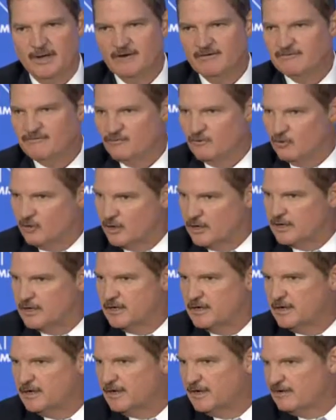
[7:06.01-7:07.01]
for
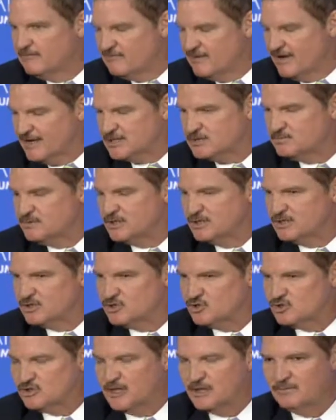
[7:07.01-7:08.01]
investment in
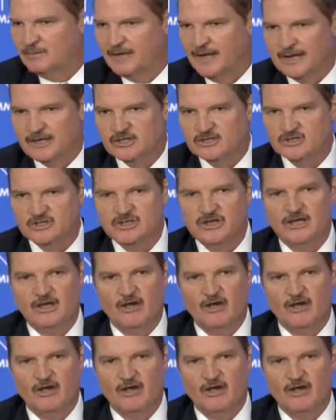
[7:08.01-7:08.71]
sustainable energy.